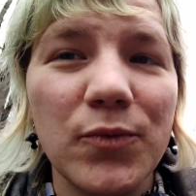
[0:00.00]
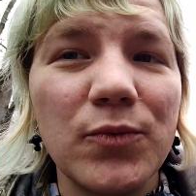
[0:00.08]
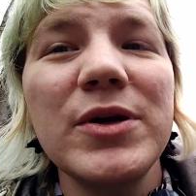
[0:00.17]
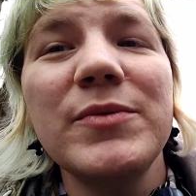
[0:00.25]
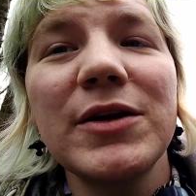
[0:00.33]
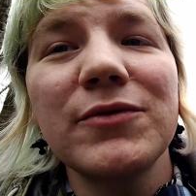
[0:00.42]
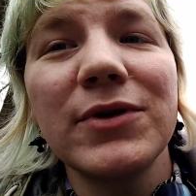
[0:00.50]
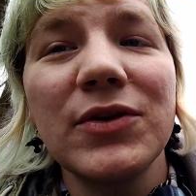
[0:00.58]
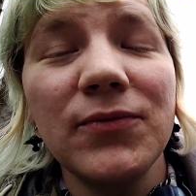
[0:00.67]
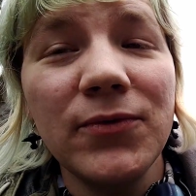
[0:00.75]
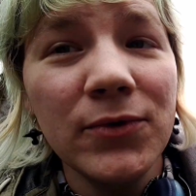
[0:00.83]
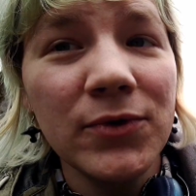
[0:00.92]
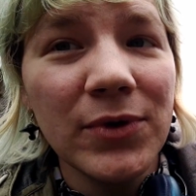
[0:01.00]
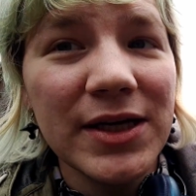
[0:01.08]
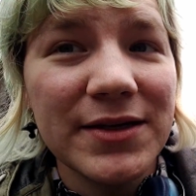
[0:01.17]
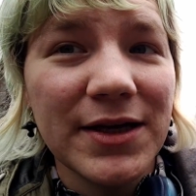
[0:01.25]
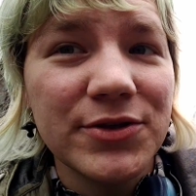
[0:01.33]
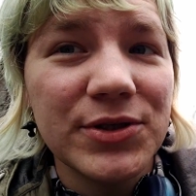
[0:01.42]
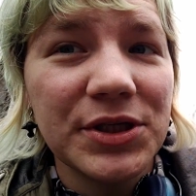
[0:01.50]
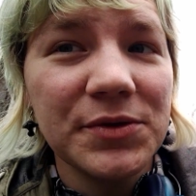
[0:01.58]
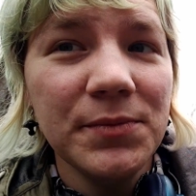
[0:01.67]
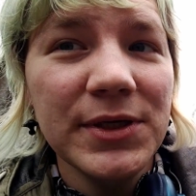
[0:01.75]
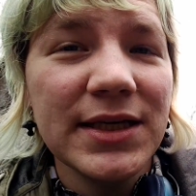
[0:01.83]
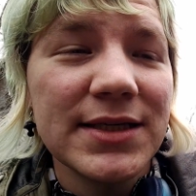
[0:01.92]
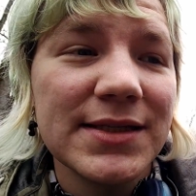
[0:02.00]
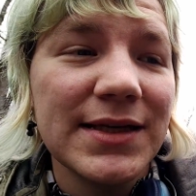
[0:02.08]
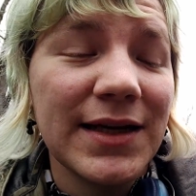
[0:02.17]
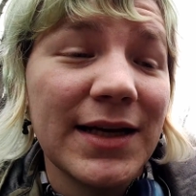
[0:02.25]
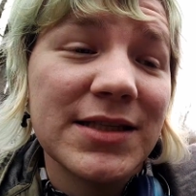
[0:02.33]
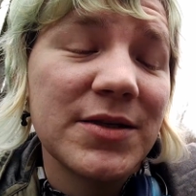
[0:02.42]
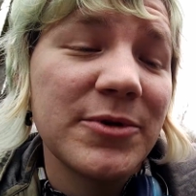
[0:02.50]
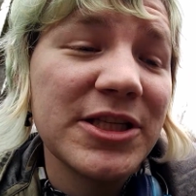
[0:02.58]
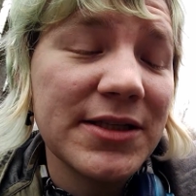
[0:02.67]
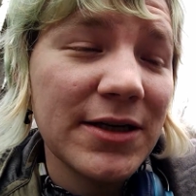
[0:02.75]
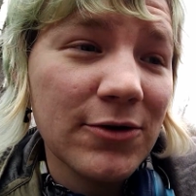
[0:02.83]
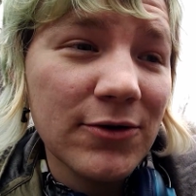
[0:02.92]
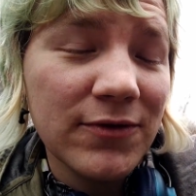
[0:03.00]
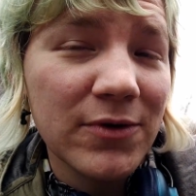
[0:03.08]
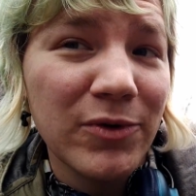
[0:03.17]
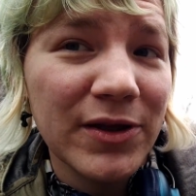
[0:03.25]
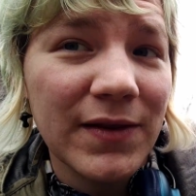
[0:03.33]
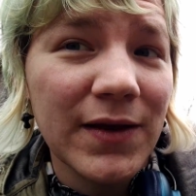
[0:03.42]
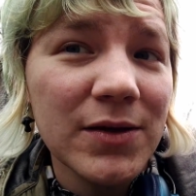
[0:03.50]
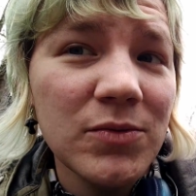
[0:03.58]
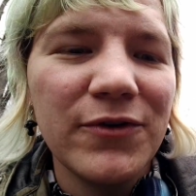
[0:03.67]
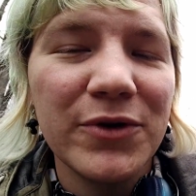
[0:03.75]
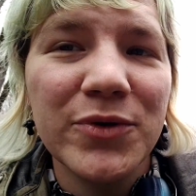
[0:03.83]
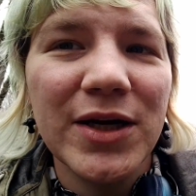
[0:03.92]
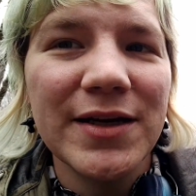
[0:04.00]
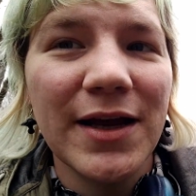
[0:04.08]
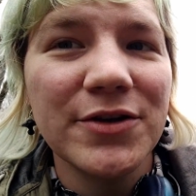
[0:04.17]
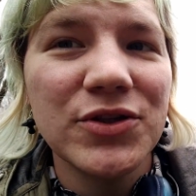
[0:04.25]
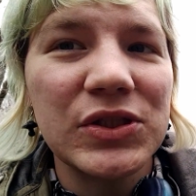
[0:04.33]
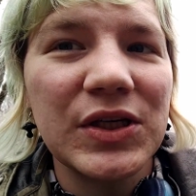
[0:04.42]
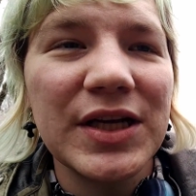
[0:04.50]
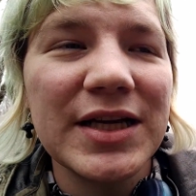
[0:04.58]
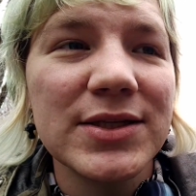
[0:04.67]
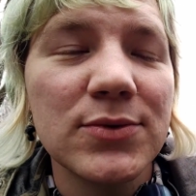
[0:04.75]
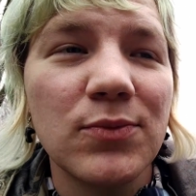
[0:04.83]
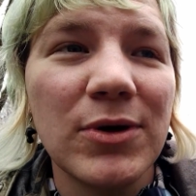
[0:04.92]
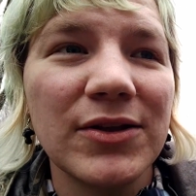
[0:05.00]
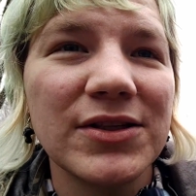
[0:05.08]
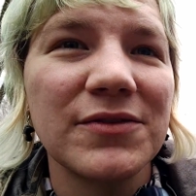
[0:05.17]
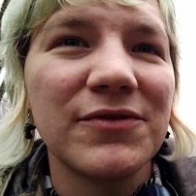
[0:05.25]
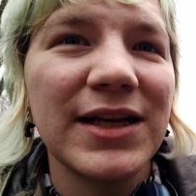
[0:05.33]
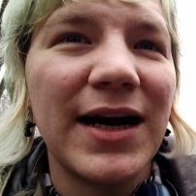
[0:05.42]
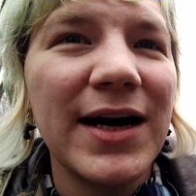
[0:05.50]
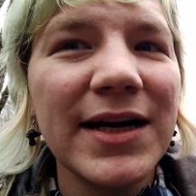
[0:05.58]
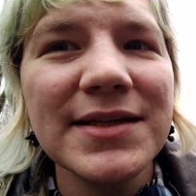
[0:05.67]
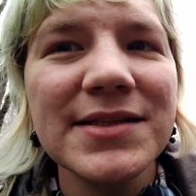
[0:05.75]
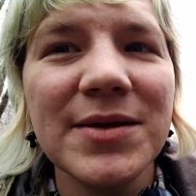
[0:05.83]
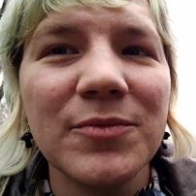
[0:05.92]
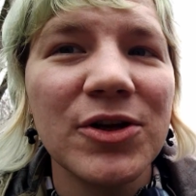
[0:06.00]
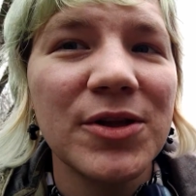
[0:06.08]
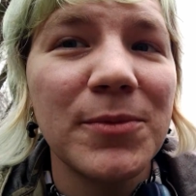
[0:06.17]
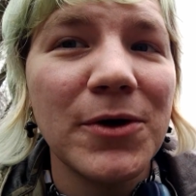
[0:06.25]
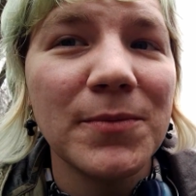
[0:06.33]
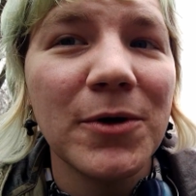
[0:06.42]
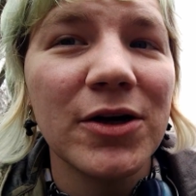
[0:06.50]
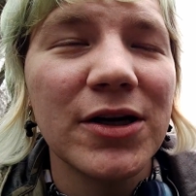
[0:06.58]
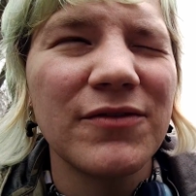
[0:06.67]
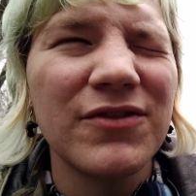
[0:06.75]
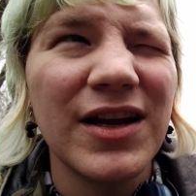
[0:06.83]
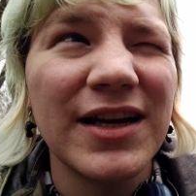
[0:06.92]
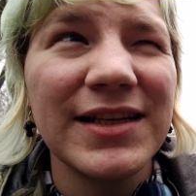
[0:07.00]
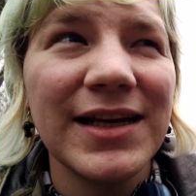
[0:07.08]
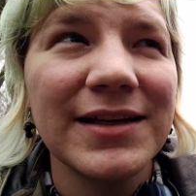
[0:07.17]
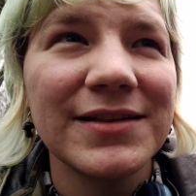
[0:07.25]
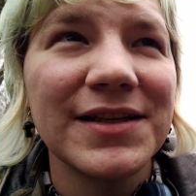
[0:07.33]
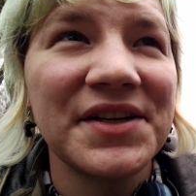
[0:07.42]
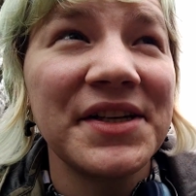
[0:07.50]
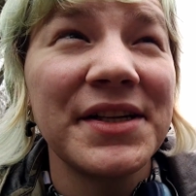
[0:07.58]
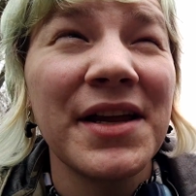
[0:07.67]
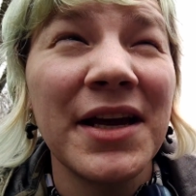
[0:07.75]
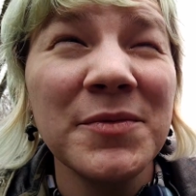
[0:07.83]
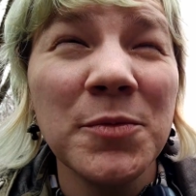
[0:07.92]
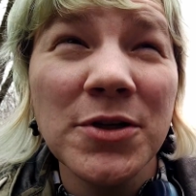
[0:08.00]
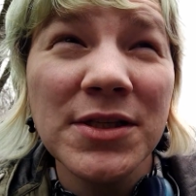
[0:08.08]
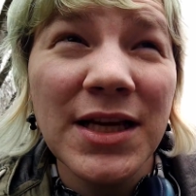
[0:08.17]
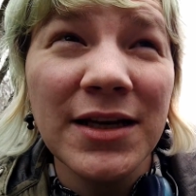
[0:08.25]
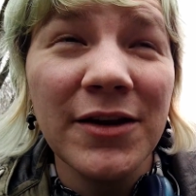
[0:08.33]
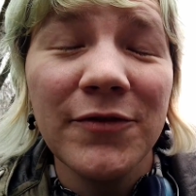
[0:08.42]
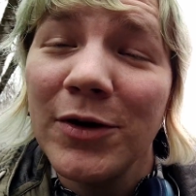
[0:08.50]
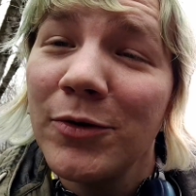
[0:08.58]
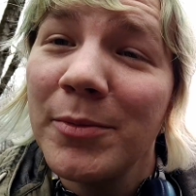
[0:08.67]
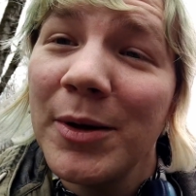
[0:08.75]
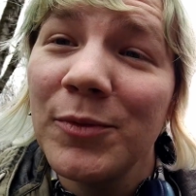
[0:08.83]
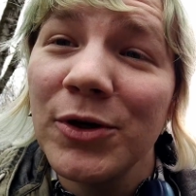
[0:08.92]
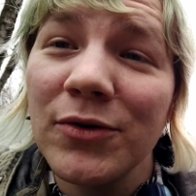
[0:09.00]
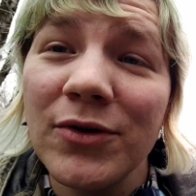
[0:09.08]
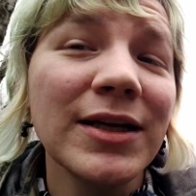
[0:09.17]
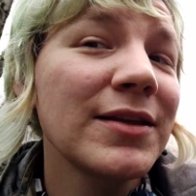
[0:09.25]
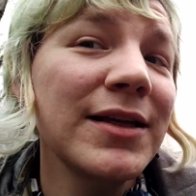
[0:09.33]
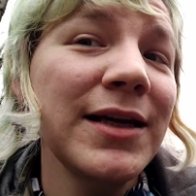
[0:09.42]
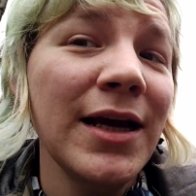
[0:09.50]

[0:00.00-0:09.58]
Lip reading: We went with food-grade nitrogen because it has to be sterile for one thing. Food-grade nitrogen is relatively high, somewhere in the ballpark of 98 to 99% if I remember correctly.